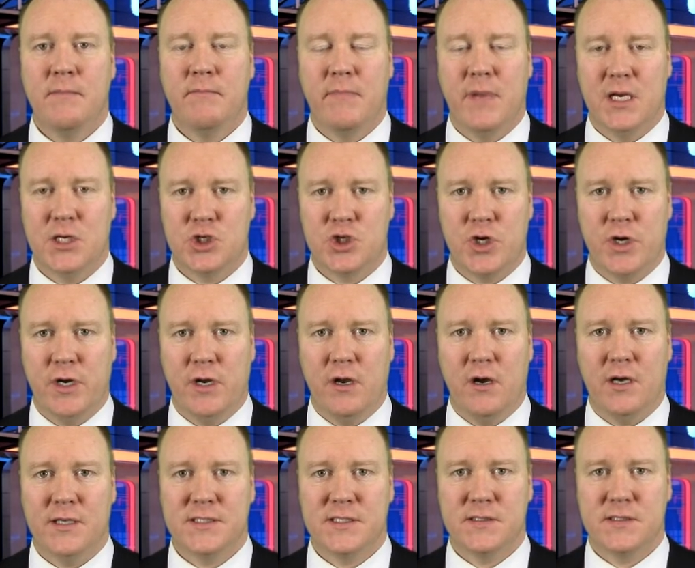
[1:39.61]
Make sure you
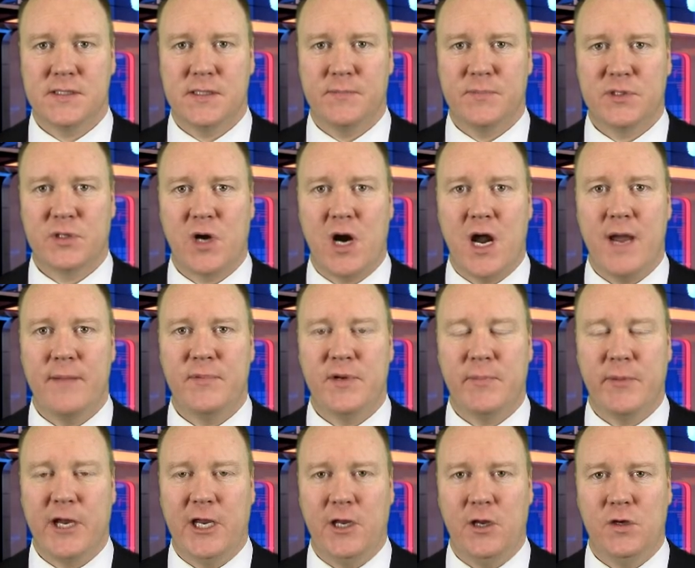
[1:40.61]
also subscribe to
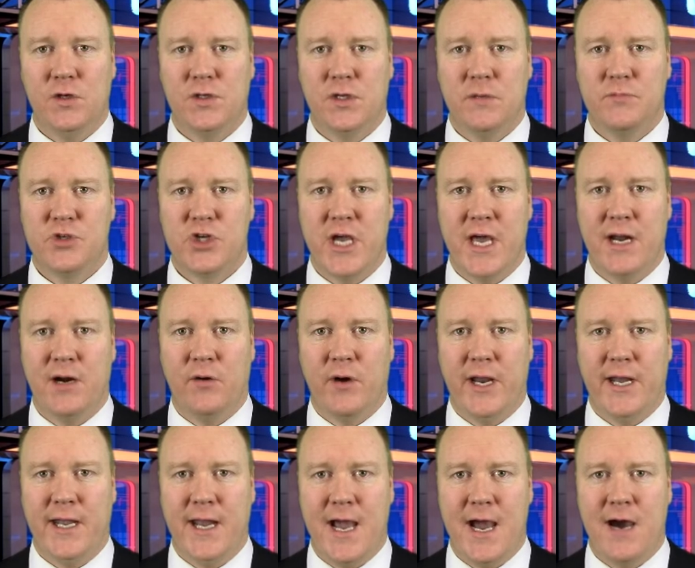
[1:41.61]
my YouTube channel
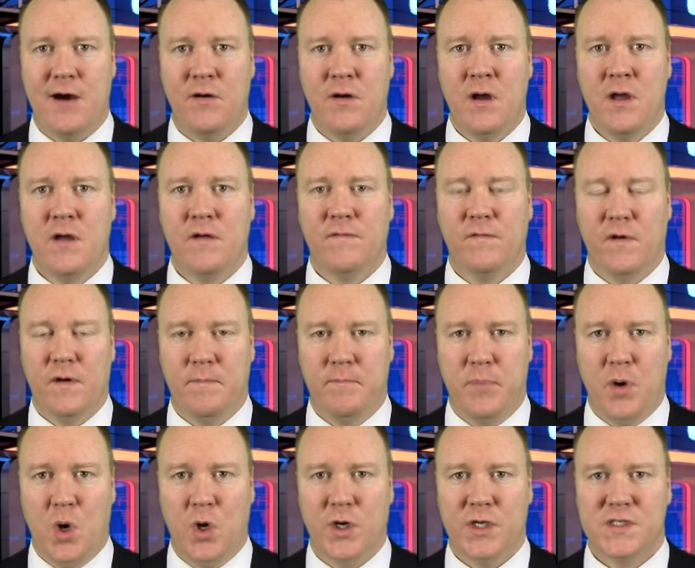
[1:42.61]
right now for
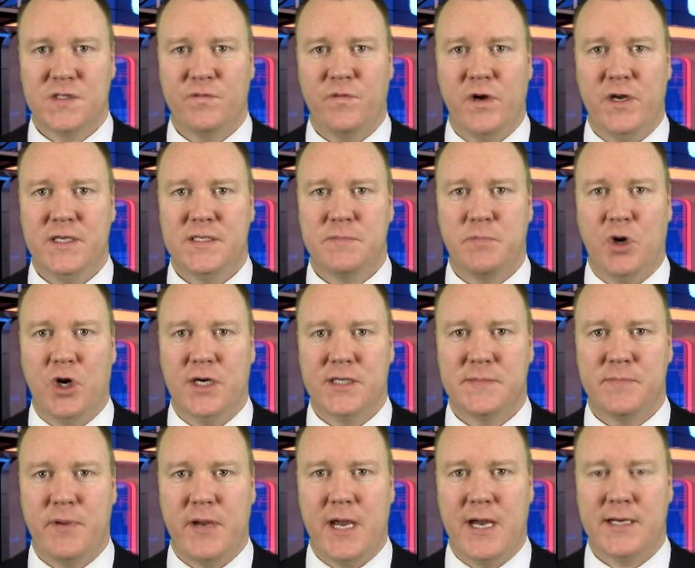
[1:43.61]
bonus free sports
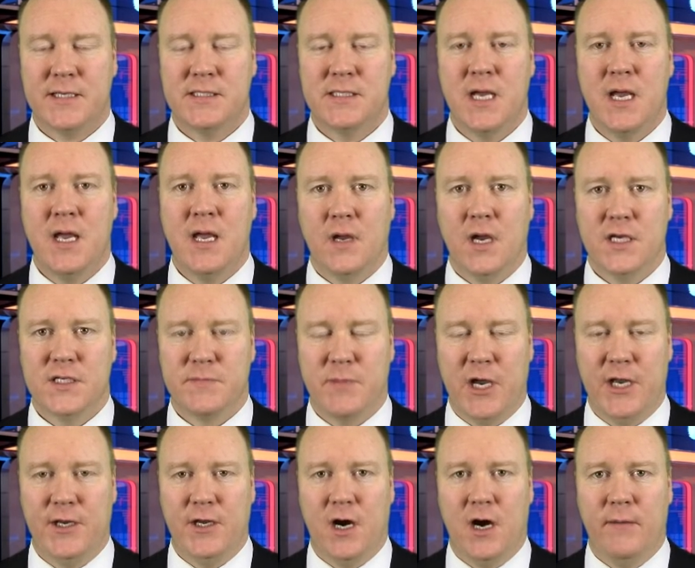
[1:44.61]
picks as
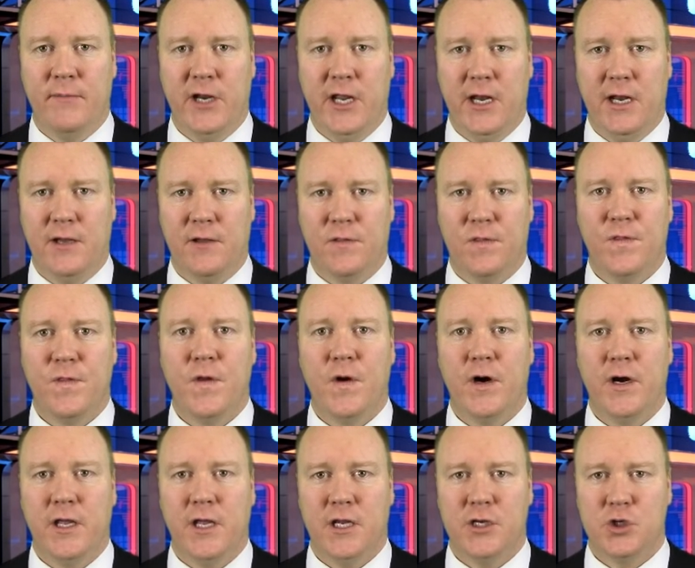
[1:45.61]
my dominating
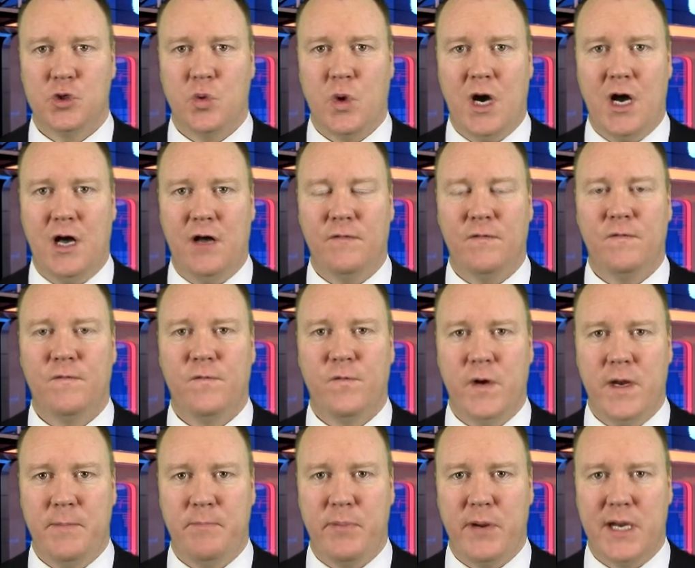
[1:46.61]
30-12
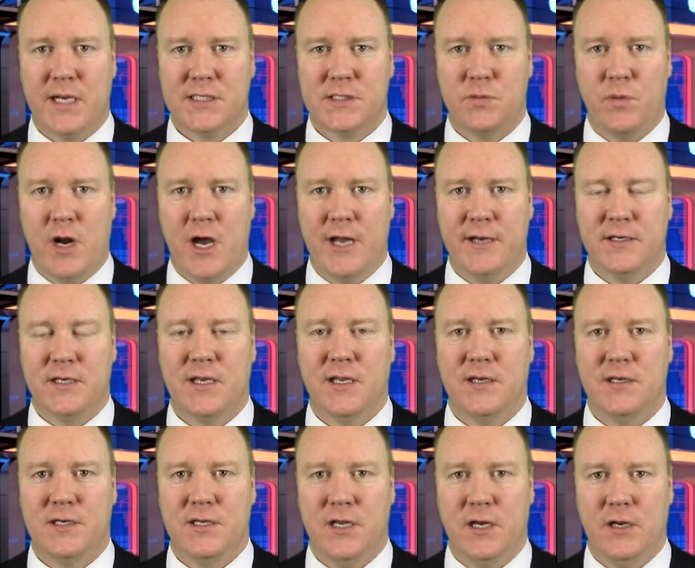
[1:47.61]
free picks run
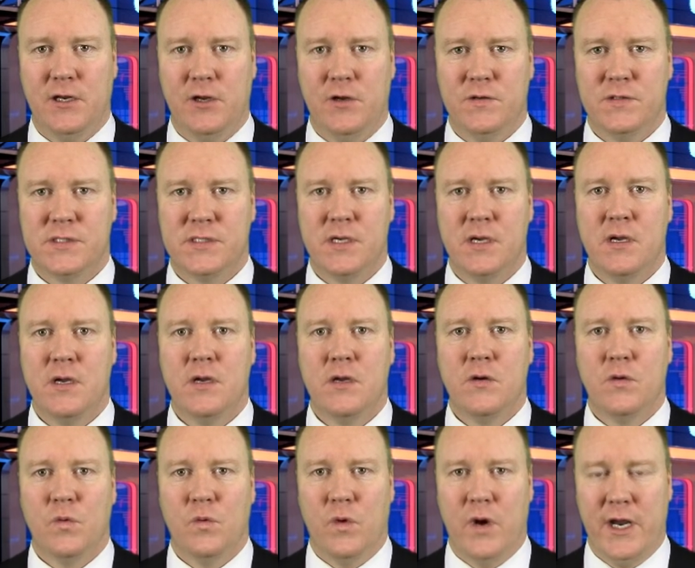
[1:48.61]
continues
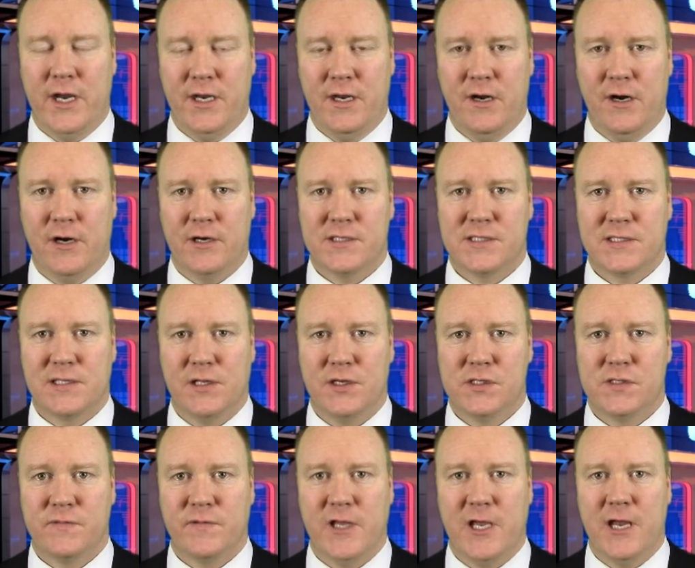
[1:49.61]
right here
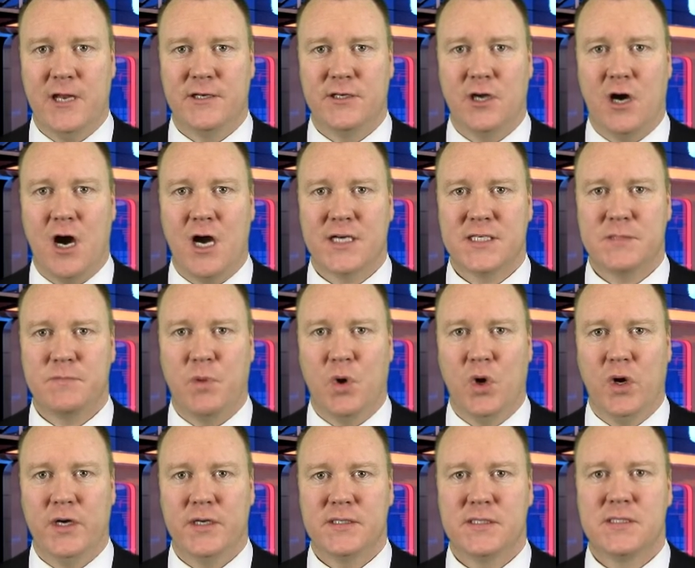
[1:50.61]
exclusively at
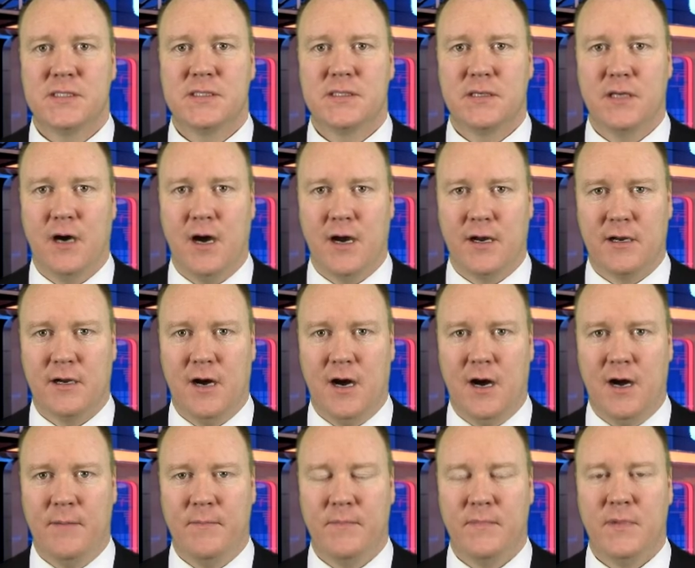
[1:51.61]

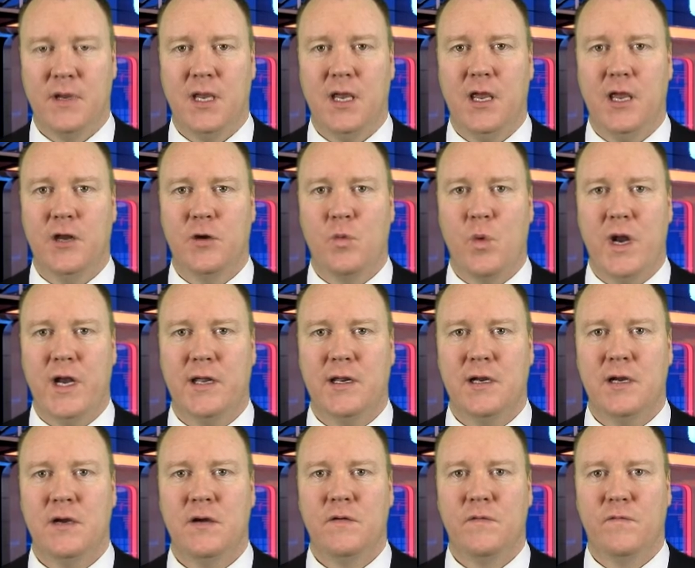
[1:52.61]
DocSports.com. In
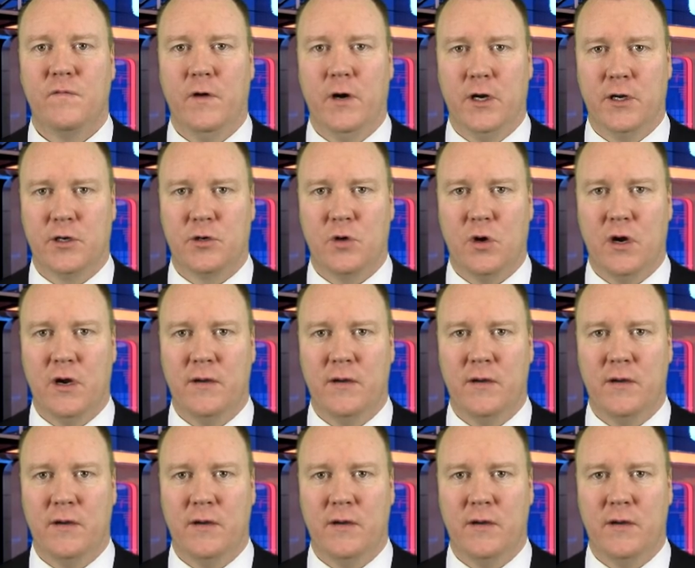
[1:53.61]
winning, Vernon Croy.